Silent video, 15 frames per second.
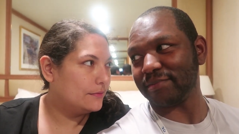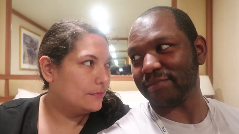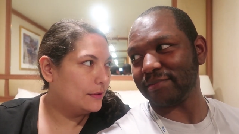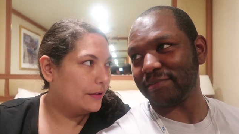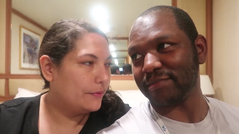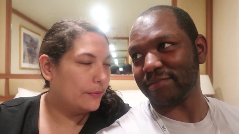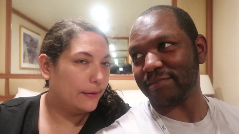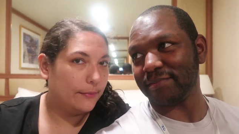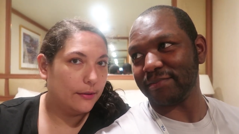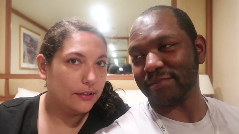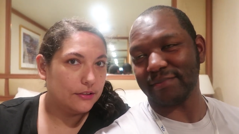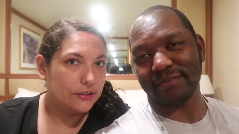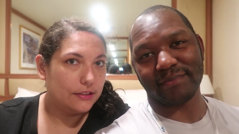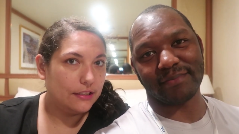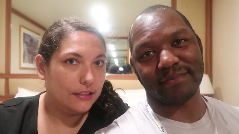Speaker 1: whenever we
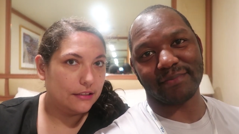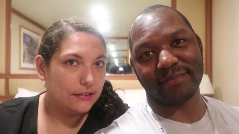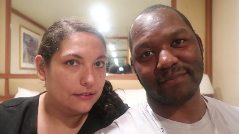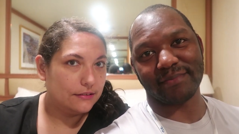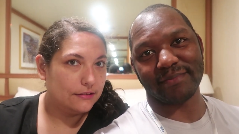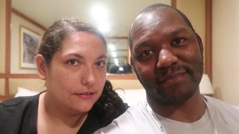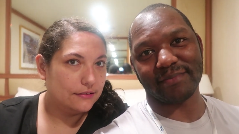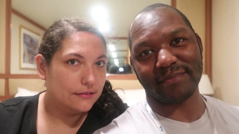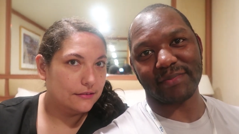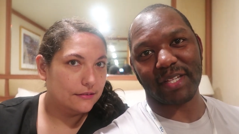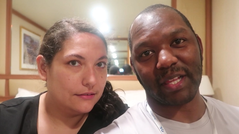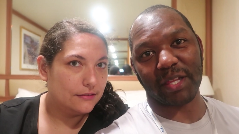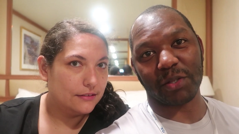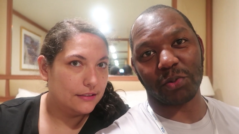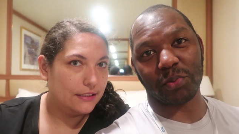watched the,
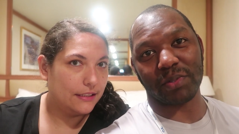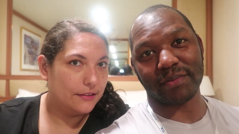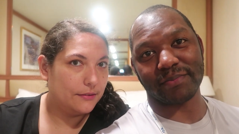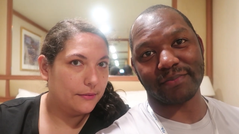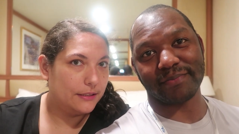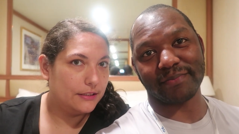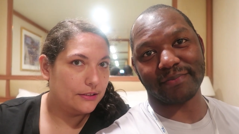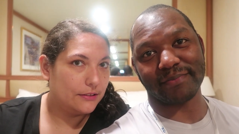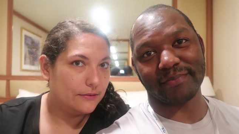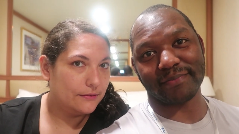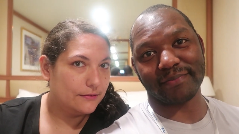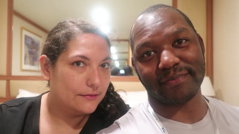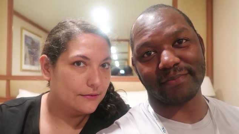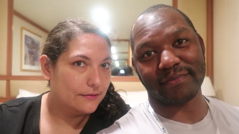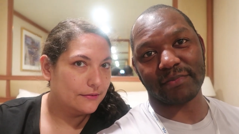
Speaker 2: the Sail Away show.
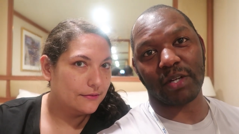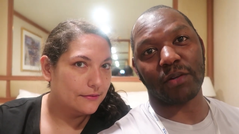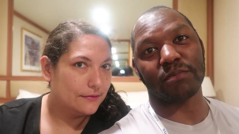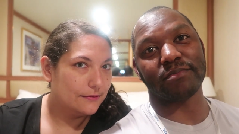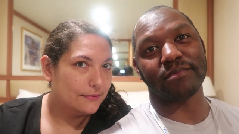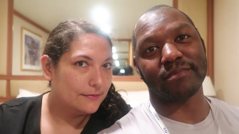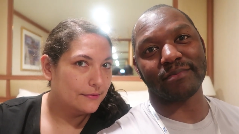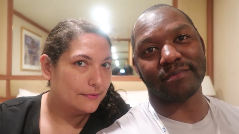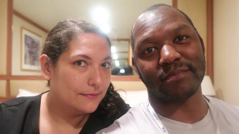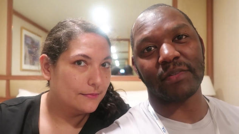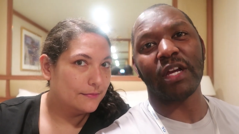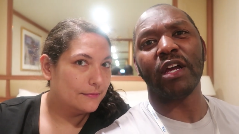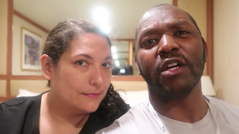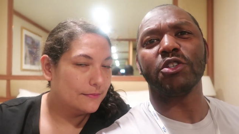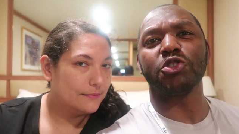
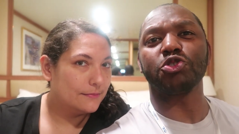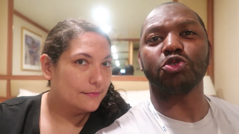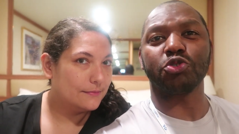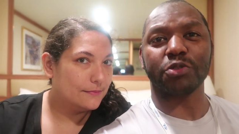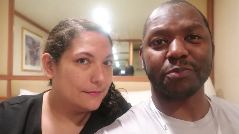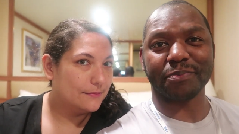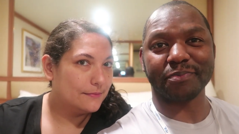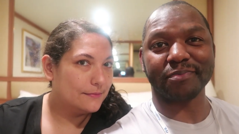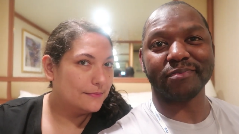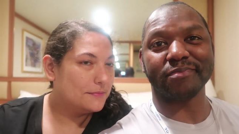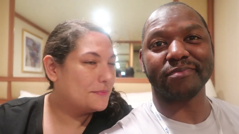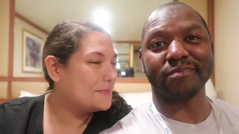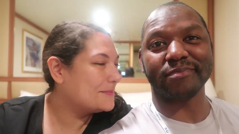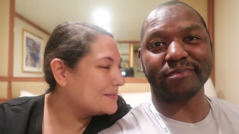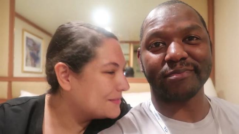It's true.
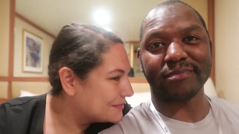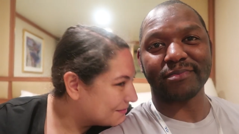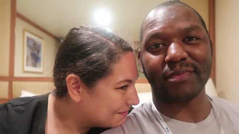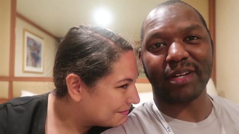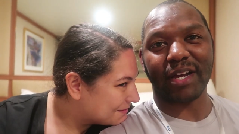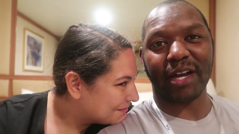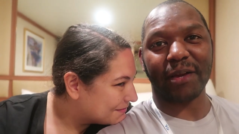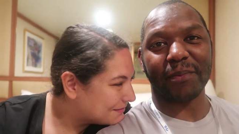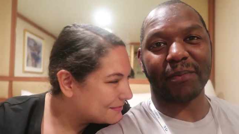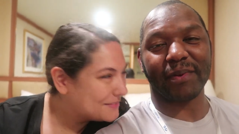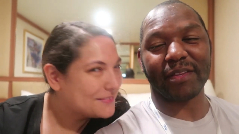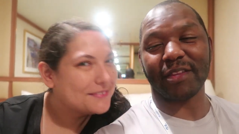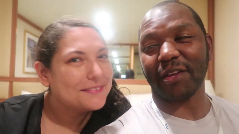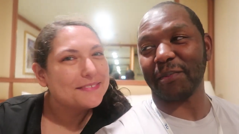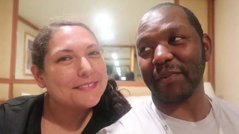I
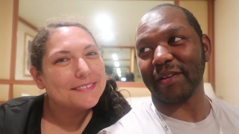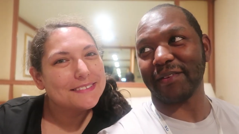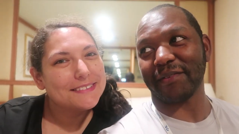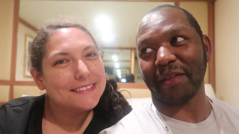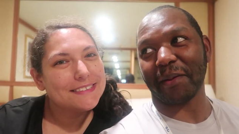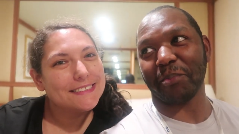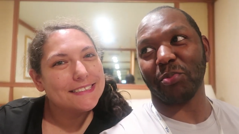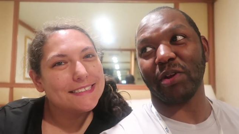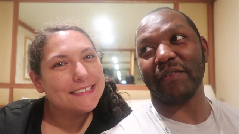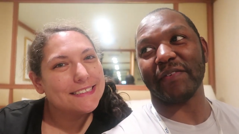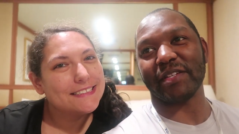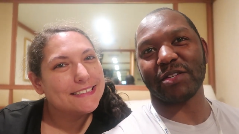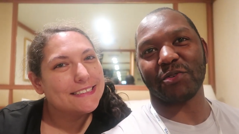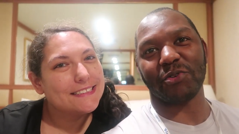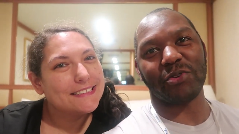think like
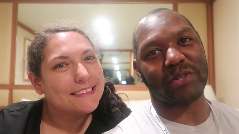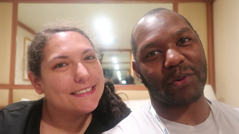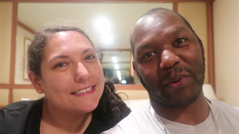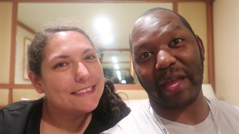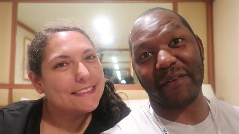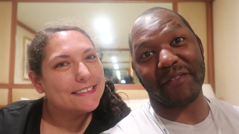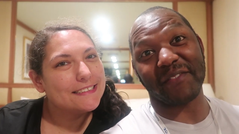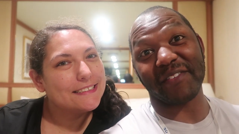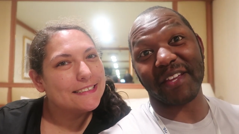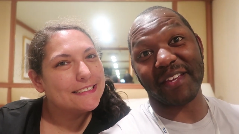previous cruise, we haven't even